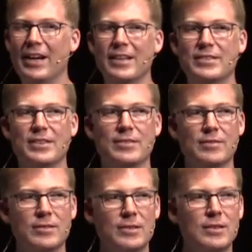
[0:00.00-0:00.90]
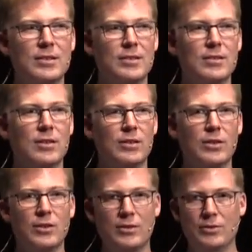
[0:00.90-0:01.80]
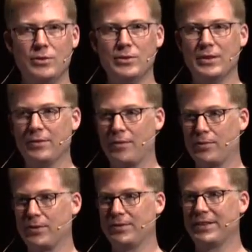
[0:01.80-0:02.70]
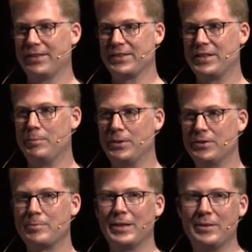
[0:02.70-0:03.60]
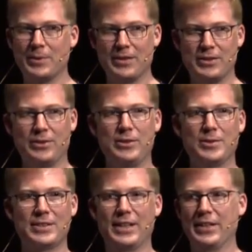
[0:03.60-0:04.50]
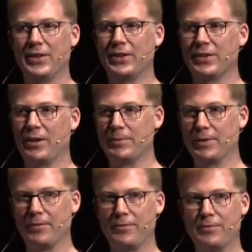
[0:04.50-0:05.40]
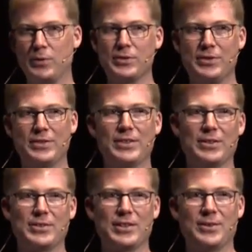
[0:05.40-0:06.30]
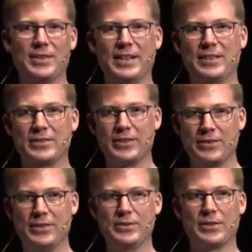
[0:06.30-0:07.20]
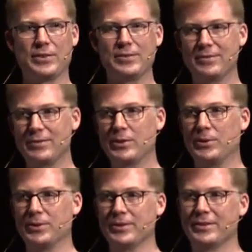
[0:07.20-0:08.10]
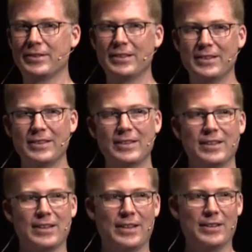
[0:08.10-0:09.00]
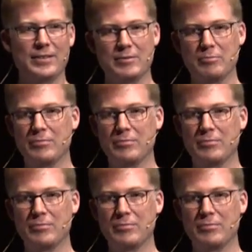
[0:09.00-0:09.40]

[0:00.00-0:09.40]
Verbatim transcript: as in, you didn't throttle down the CPU speed when I told you it's getting hot. I'm going to force you to go slower now so that you don't cause a